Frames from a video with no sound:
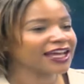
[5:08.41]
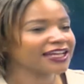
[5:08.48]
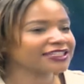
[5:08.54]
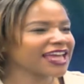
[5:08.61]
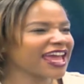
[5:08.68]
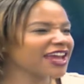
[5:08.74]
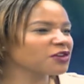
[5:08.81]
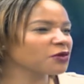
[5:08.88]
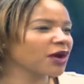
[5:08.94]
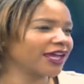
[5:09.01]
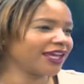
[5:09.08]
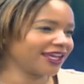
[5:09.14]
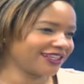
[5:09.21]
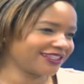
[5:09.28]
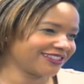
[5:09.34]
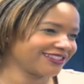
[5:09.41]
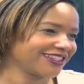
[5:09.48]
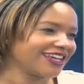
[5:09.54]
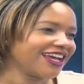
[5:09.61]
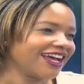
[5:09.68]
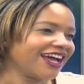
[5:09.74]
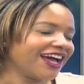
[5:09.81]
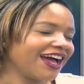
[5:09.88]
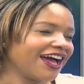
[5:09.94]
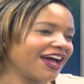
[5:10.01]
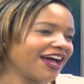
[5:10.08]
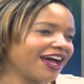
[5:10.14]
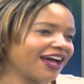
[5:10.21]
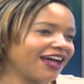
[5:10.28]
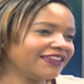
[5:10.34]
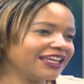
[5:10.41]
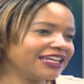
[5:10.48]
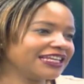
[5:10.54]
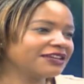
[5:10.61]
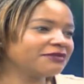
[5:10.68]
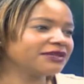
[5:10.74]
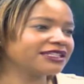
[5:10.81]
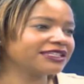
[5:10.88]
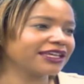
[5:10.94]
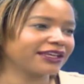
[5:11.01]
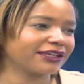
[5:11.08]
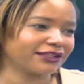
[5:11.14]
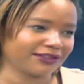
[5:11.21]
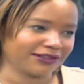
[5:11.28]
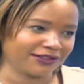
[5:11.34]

and NYS. Mm-hmm. Are they limiting